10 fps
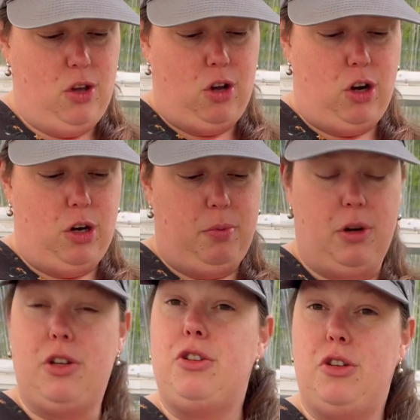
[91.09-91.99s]

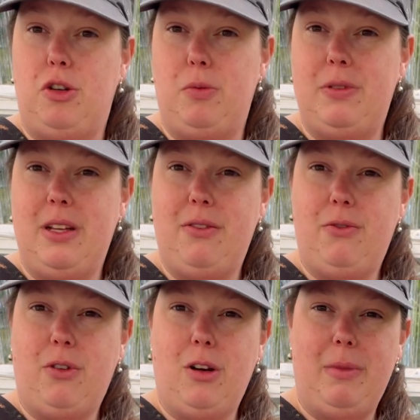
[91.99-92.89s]
cardboard tubes in
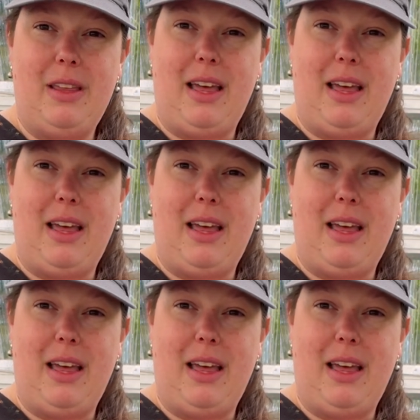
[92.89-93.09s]
for me.